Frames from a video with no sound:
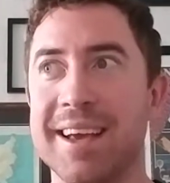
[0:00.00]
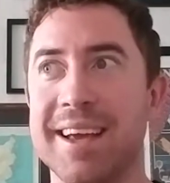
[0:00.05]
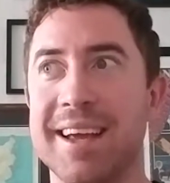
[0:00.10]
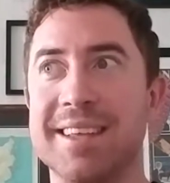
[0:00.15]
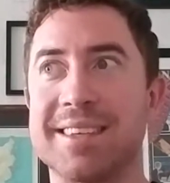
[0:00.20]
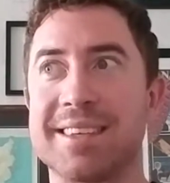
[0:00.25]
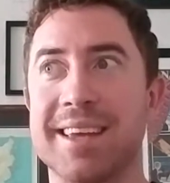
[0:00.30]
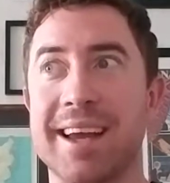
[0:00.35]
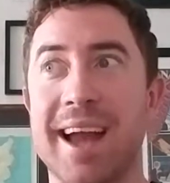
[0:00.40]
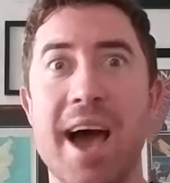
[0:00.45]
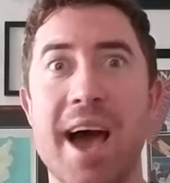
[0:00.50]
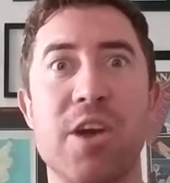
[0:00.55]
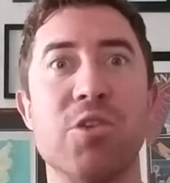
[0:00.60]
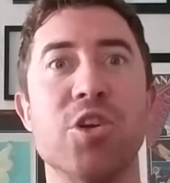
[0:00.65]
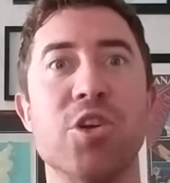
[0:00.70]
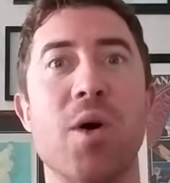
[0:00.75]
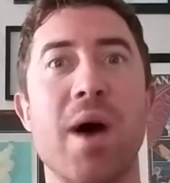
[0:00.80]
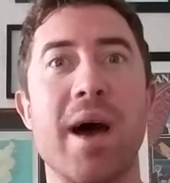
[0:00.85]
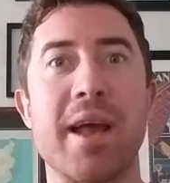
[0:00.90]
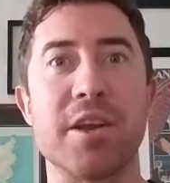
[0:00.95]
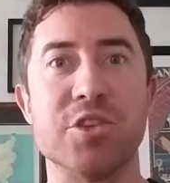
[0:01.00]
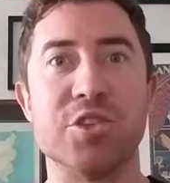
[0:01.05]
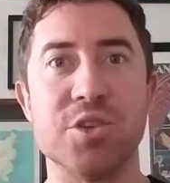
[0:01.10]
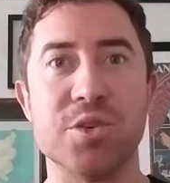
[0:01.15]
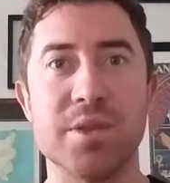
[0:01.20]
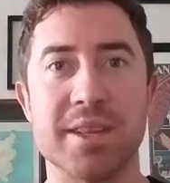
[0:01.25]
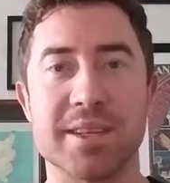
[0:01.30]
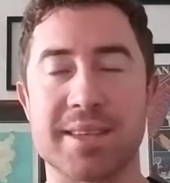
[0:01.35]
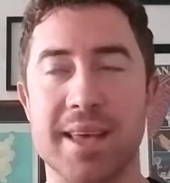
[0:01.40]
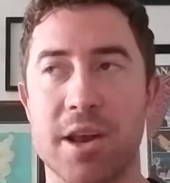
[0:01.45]
it's like, I don't know how to
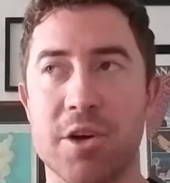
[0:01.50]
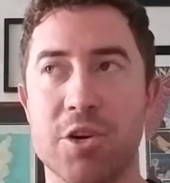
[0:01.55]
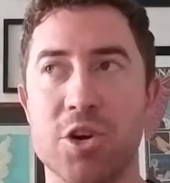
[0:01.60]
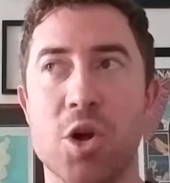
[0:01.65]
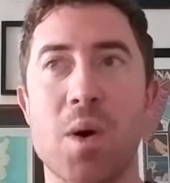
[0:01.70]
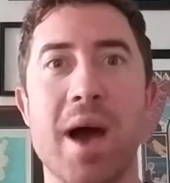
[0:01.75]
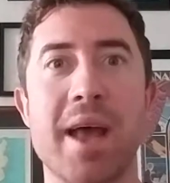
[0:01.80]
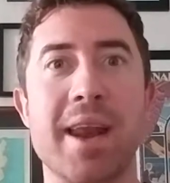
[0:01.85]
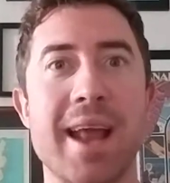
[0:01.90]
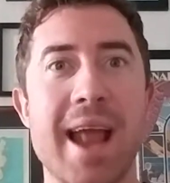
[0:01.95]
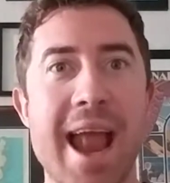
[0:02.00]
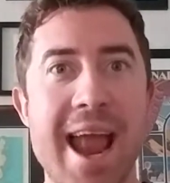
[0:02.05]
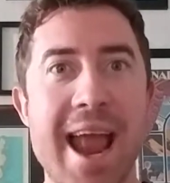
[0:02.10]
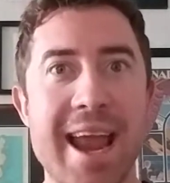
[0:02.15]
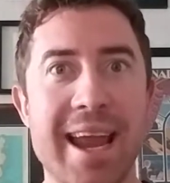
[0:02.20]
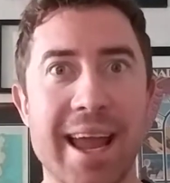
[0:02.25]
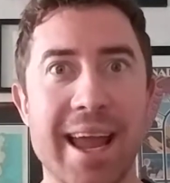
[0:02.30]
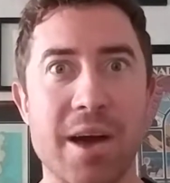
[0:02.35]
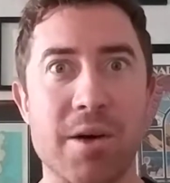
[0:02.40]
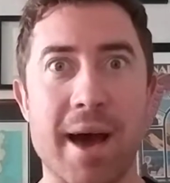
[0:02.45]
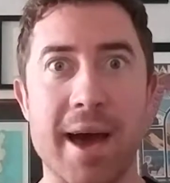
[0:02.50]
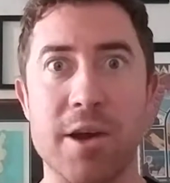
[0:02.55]
do this. I don't know how to hang out.